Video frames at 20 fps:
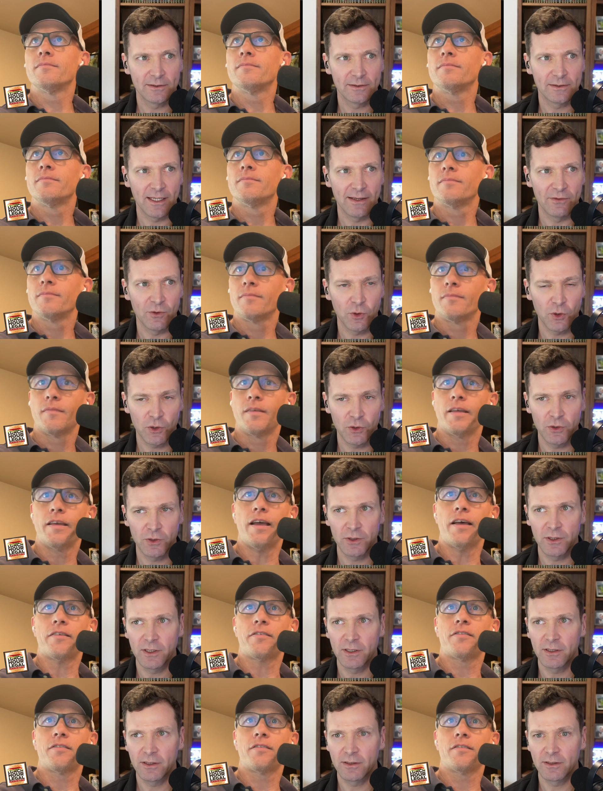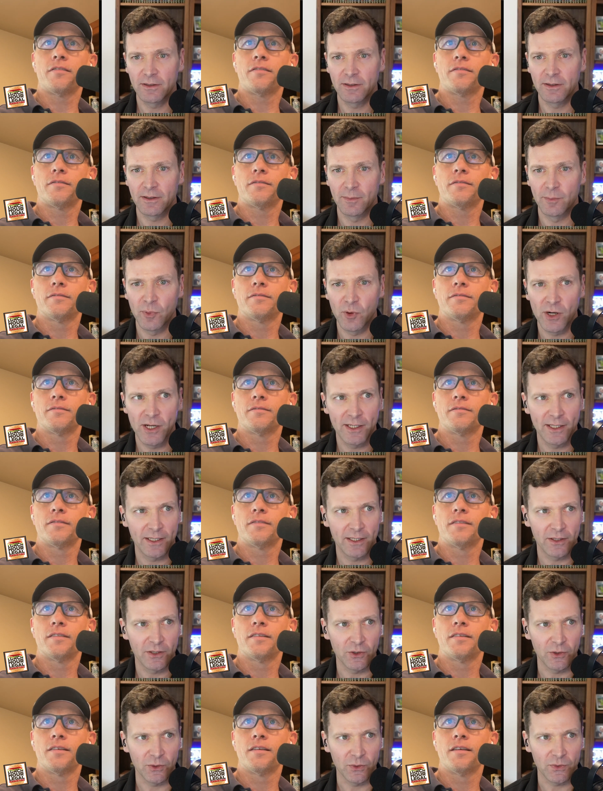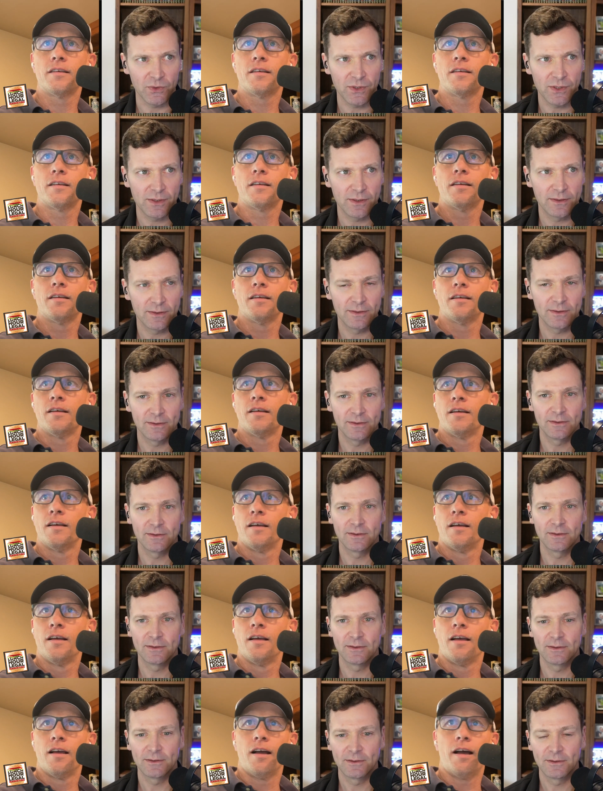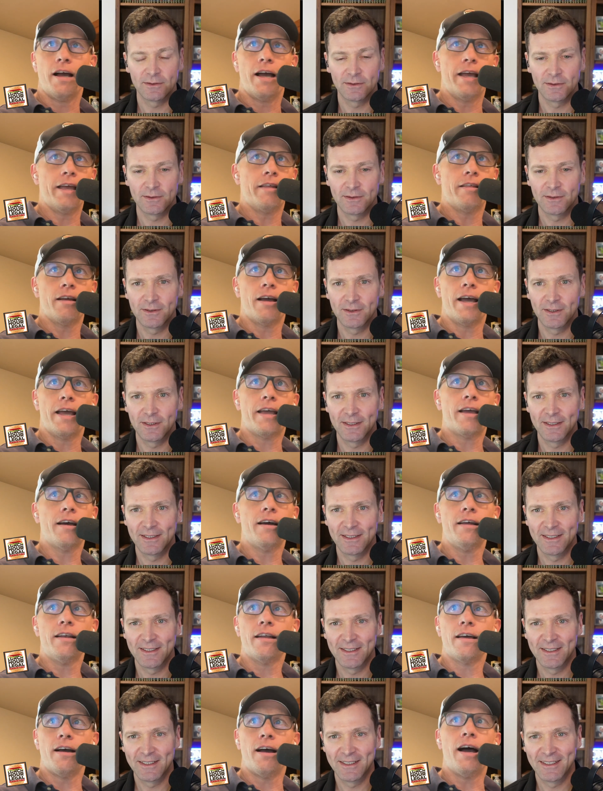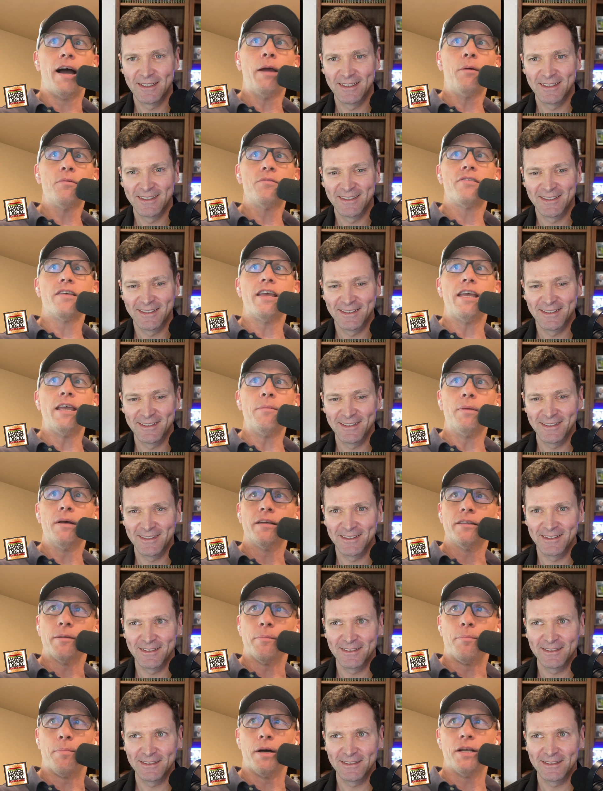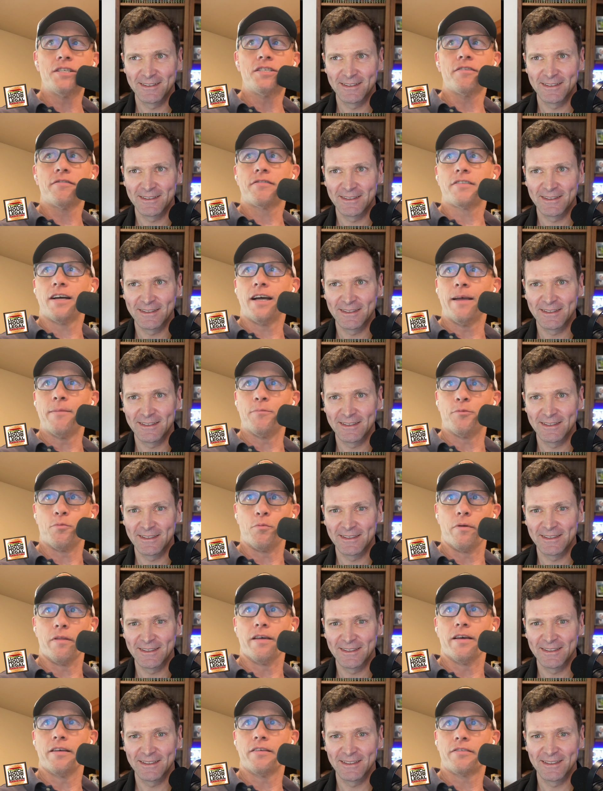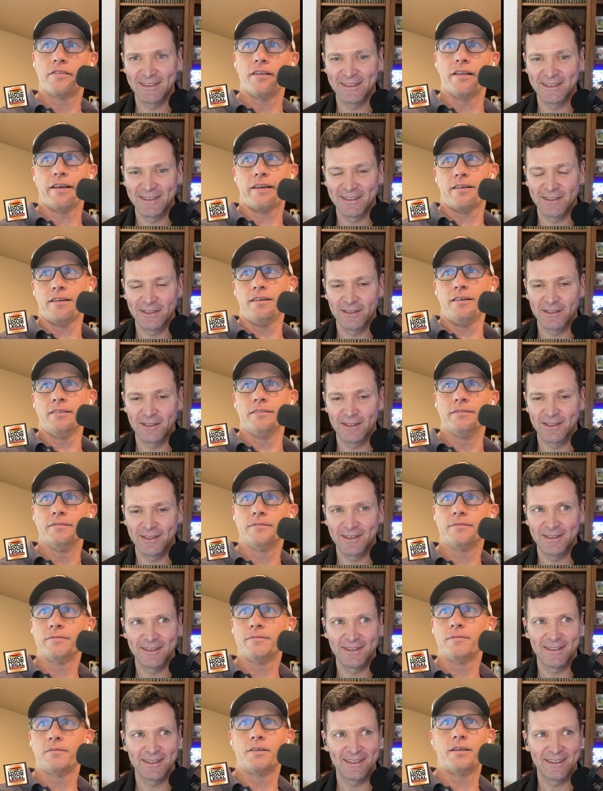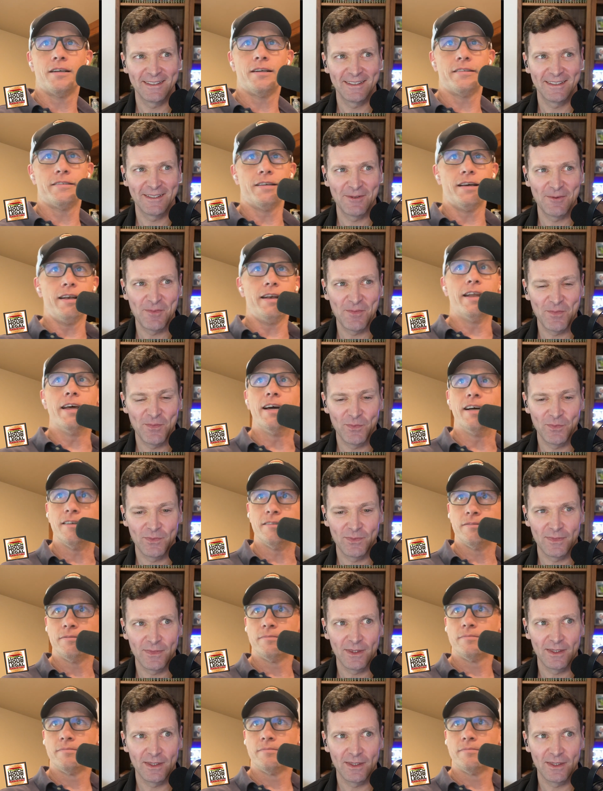Speaker 1: have you
Speaker 2: heard yes. the breaking news?
Speaker 1: I I got, I was emailed a bunch of times with this. They're like, oh, we're all done now.